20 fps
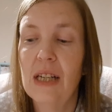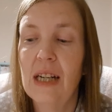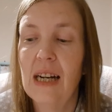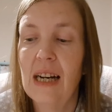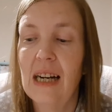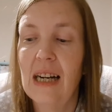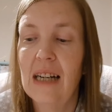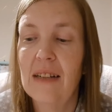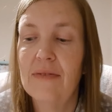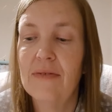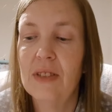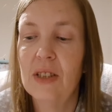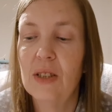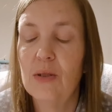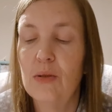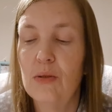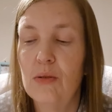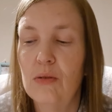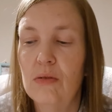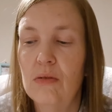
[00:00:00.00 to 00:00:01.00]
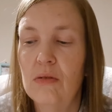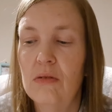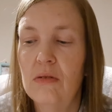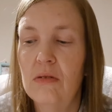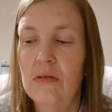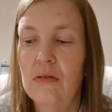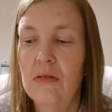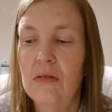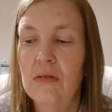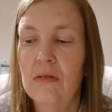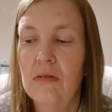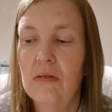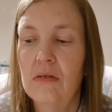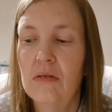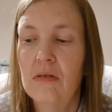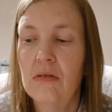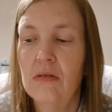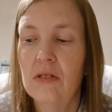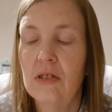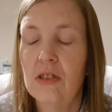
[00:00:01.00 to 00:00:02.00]
and a half to go.
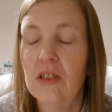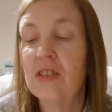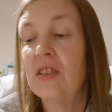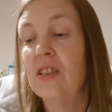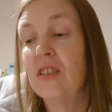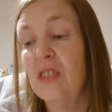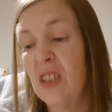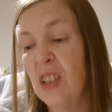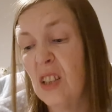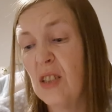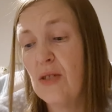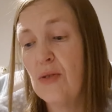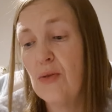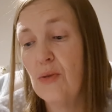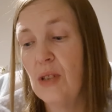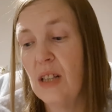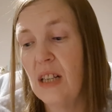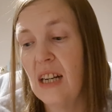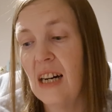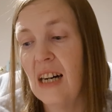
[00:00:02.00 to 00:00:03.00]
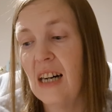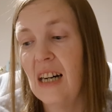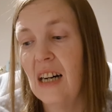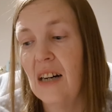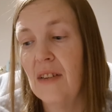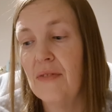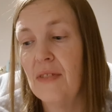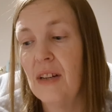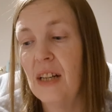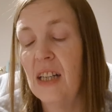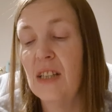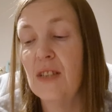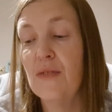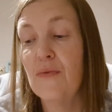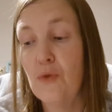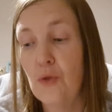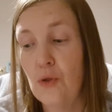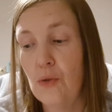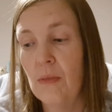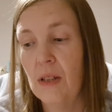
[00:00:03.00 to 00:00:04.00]
Just under a stone and a half, and it's
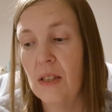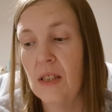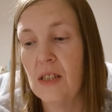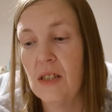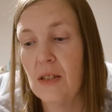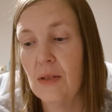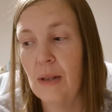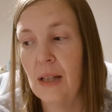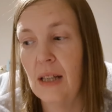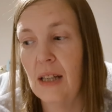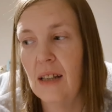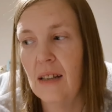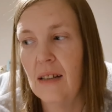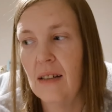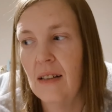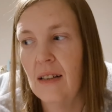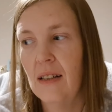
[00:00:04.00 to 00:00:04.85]
4 months away.